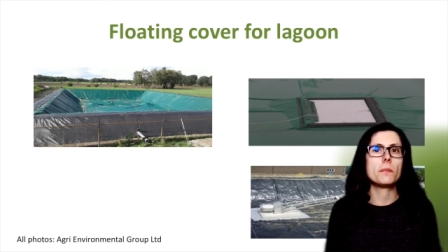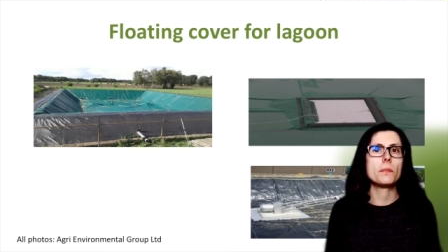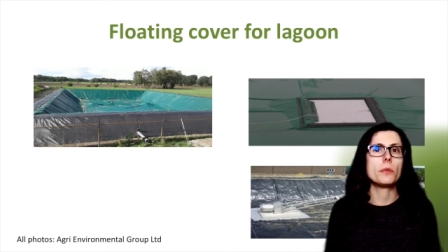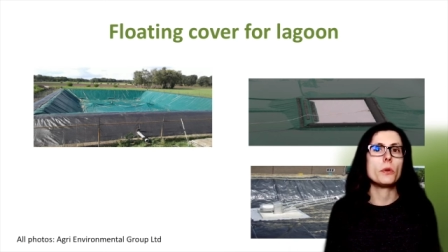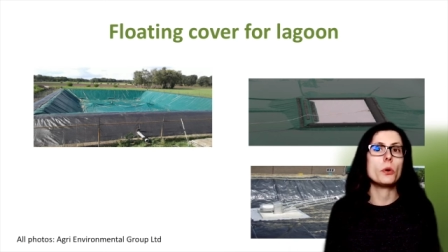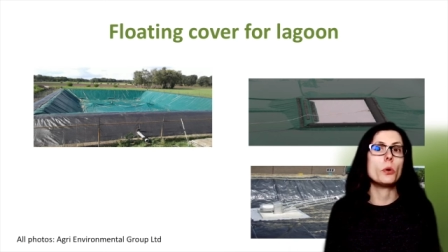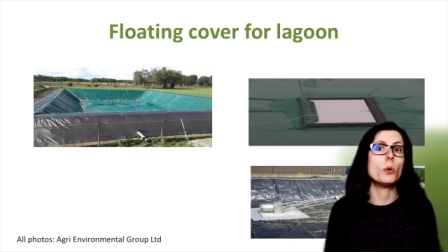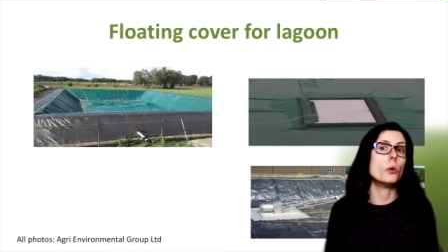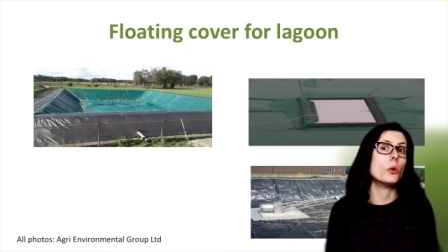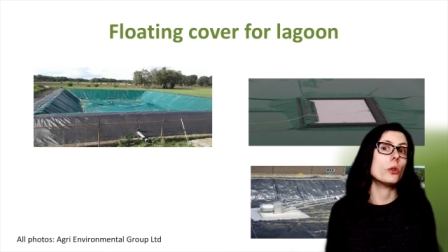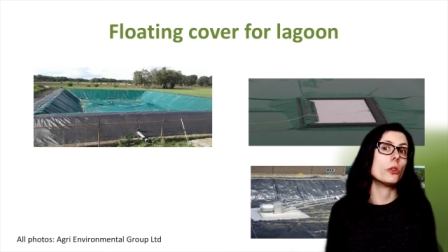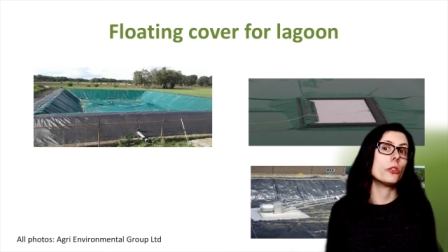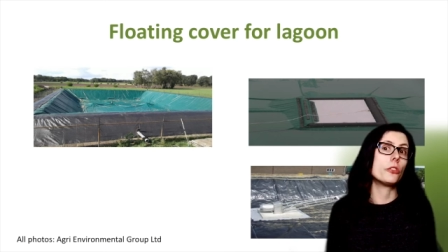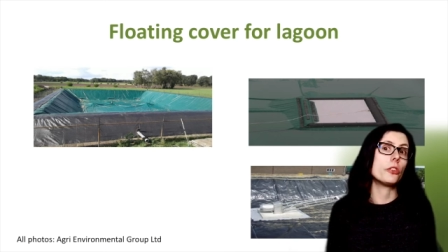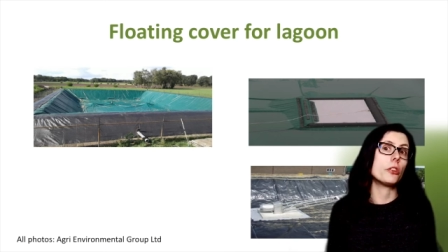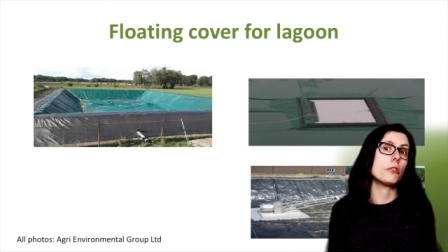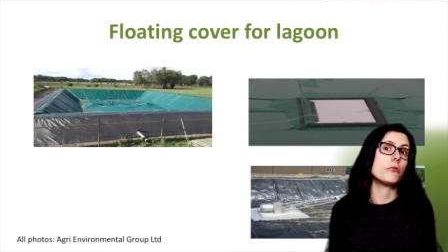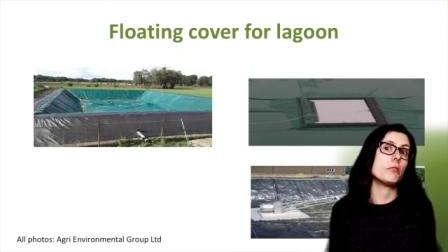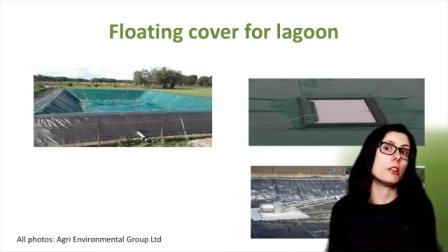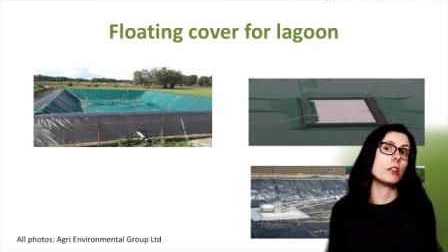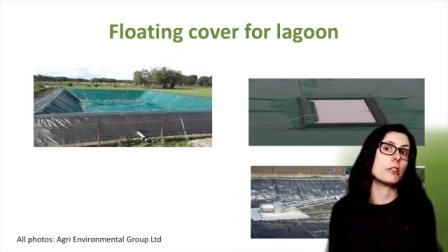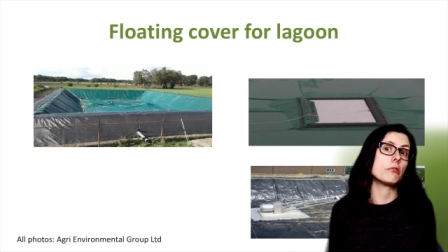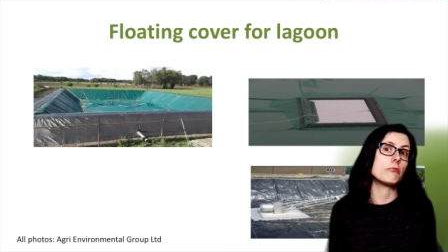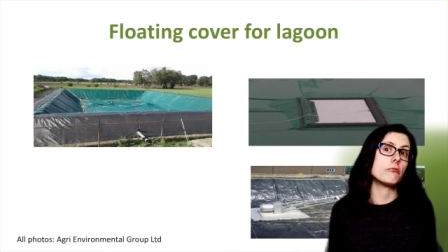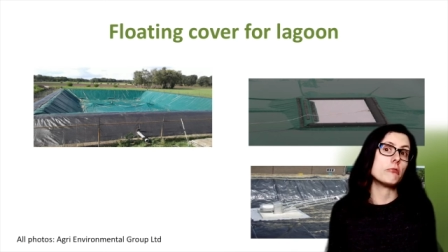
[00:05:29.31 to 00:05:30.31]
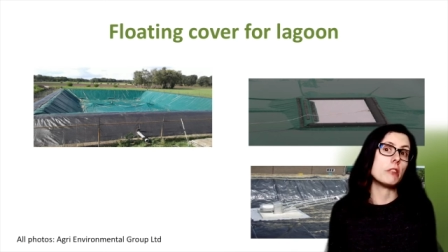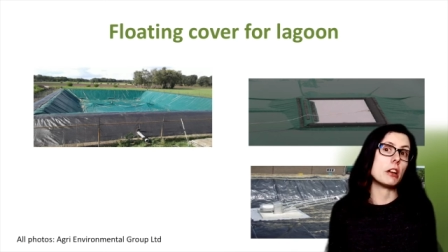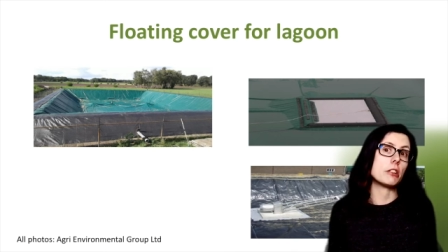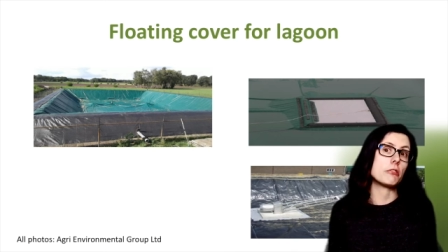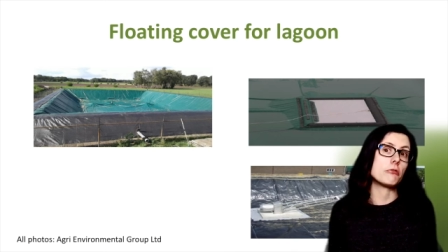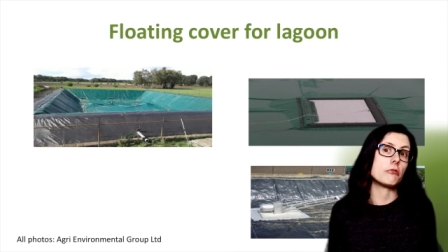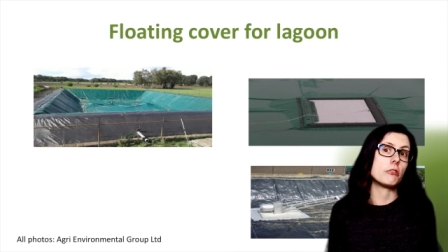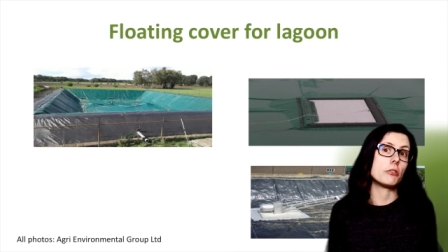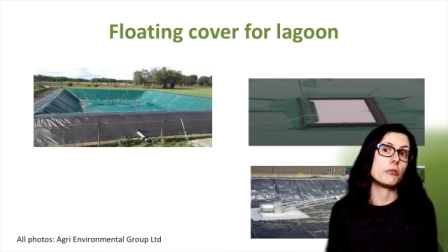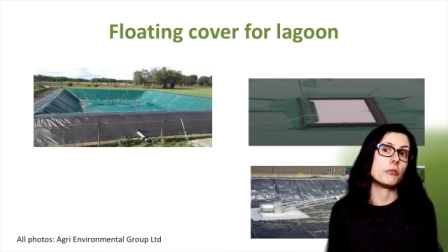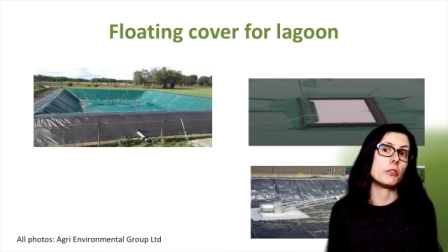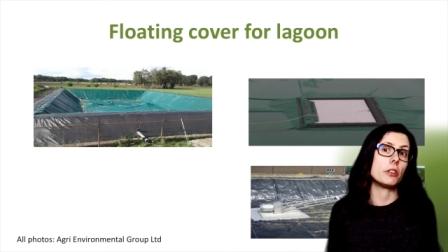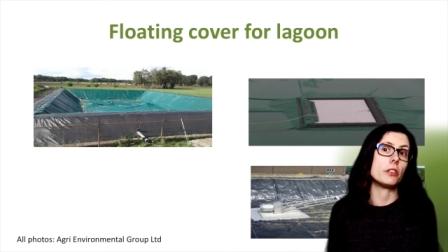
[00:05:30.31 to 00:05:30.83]
or also re
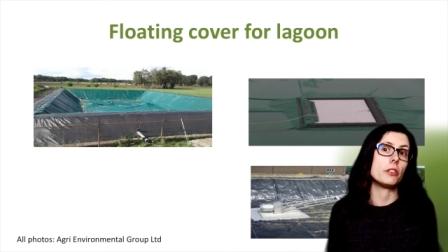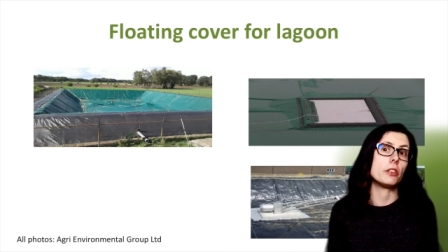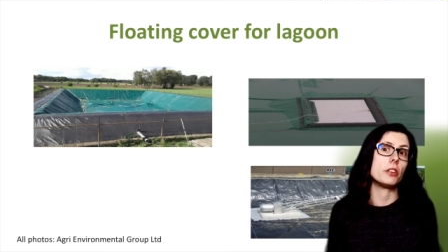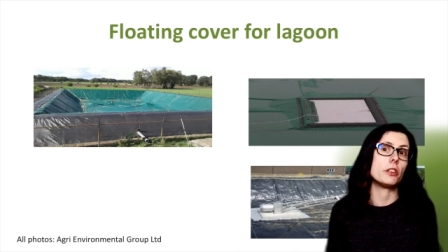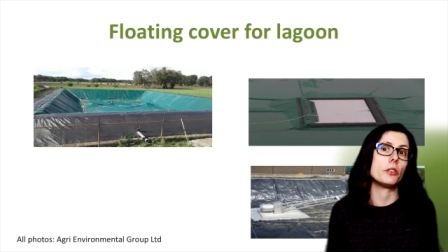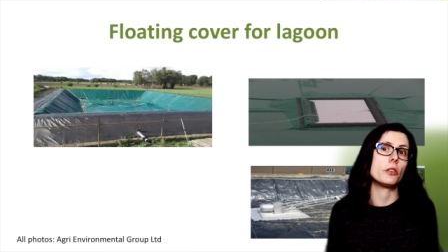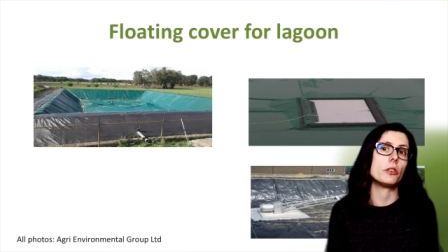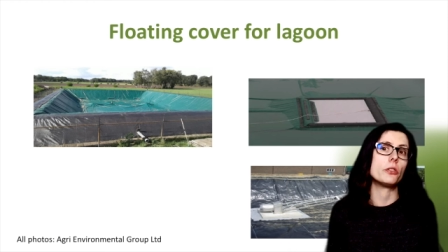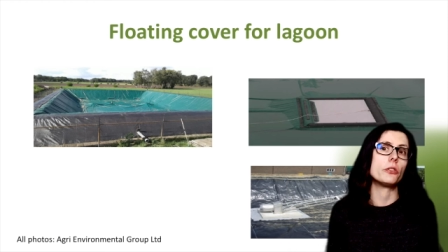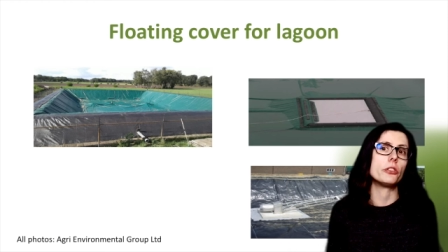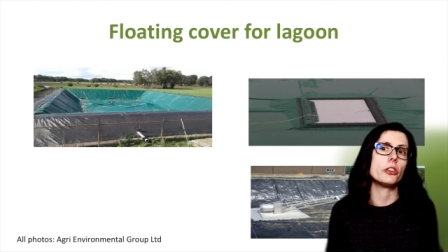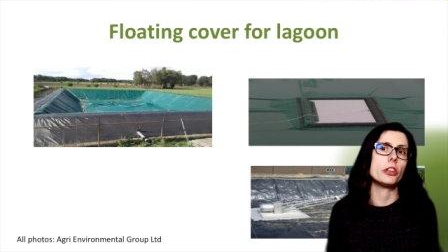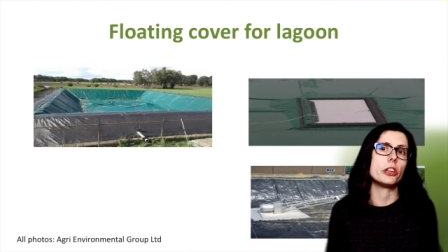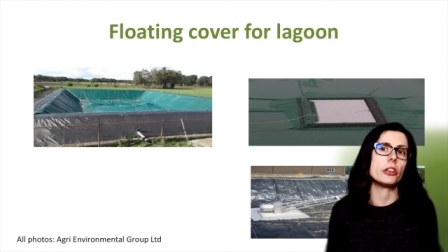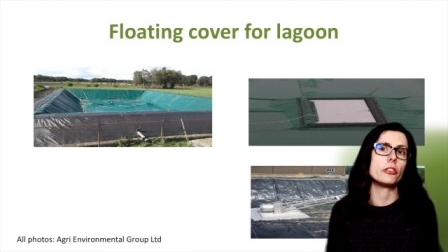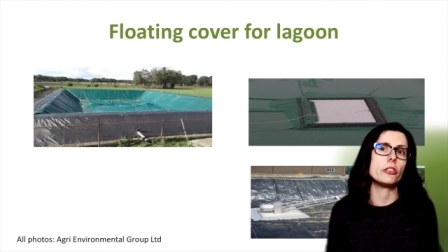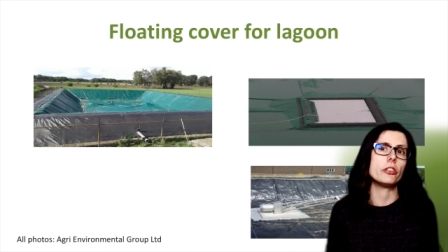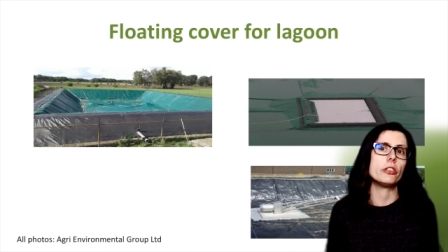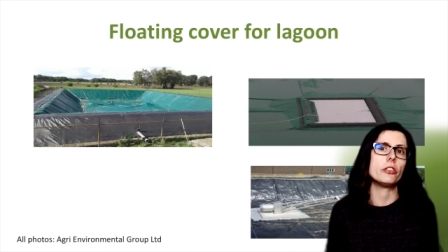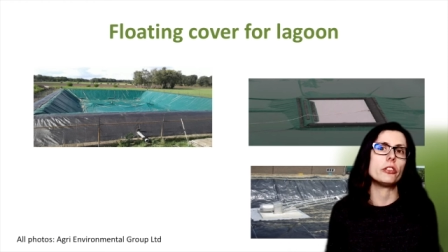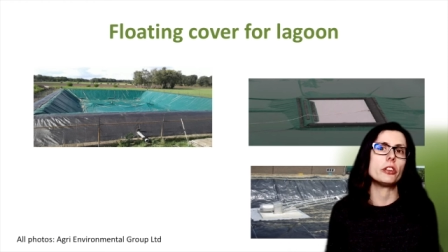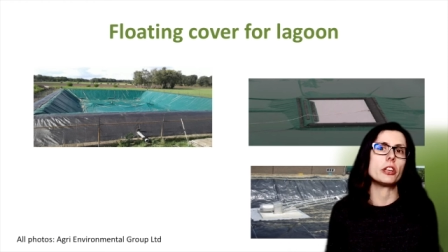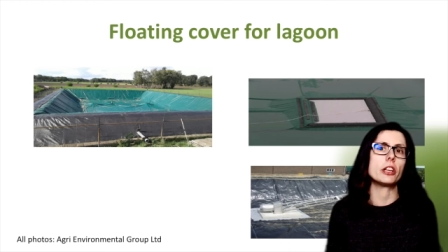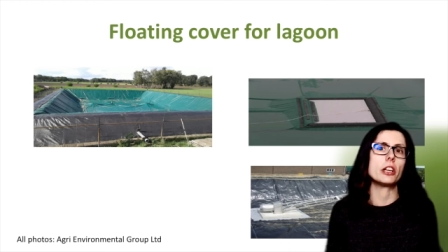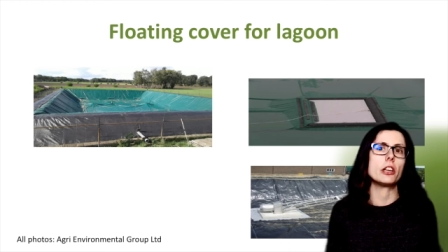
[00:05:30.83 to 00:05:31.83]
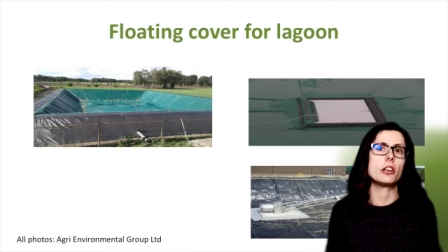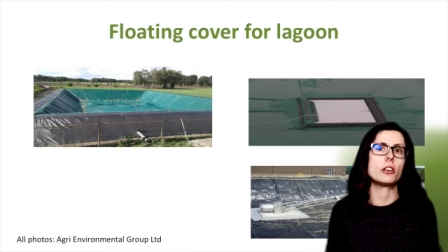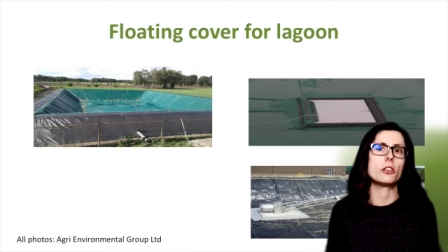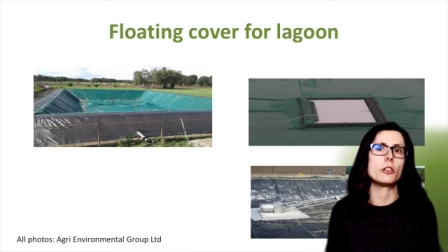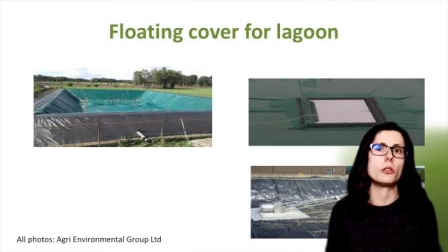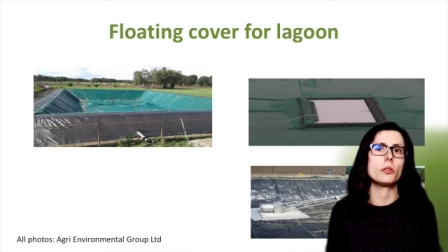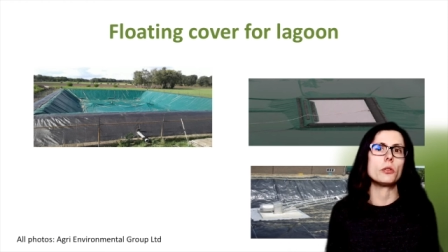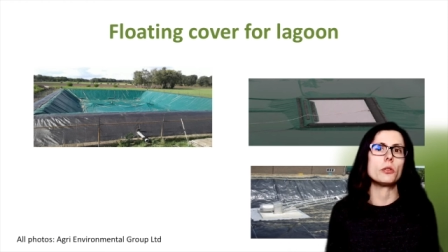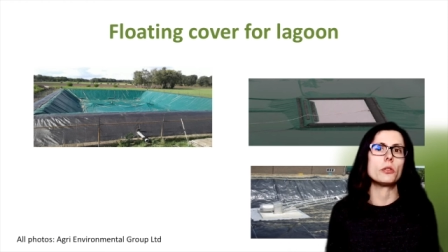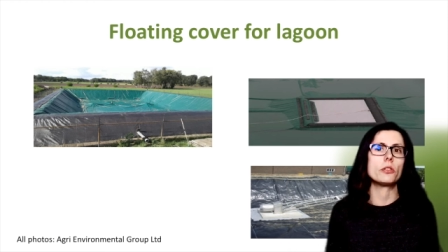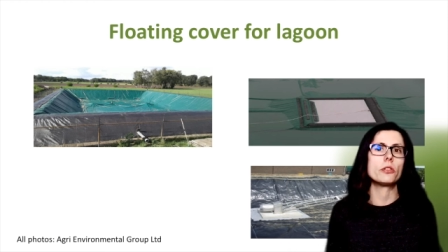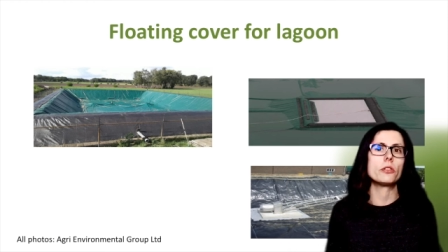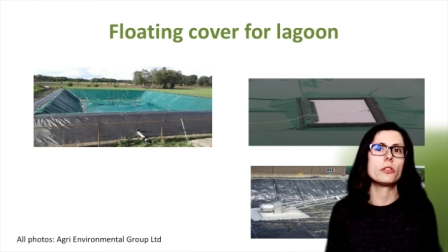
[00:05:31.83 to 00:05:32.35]
retrofitted onto existing
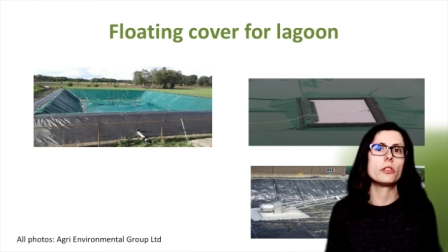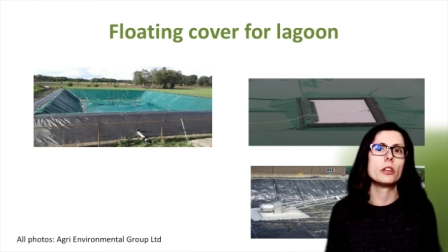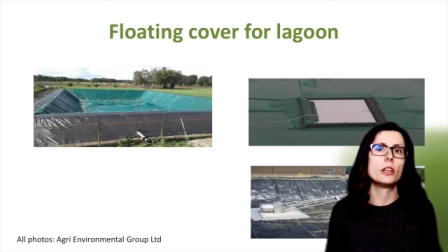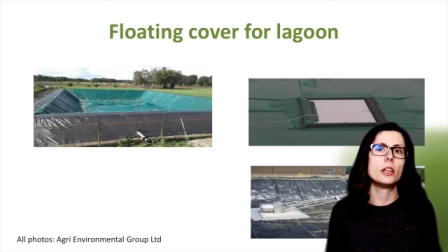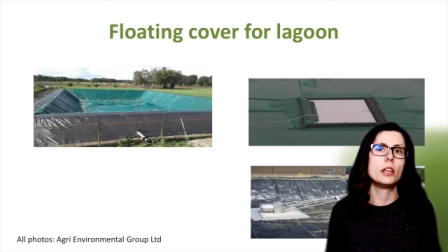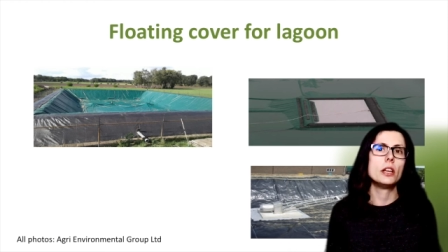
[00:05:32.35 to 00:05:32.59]
lagoons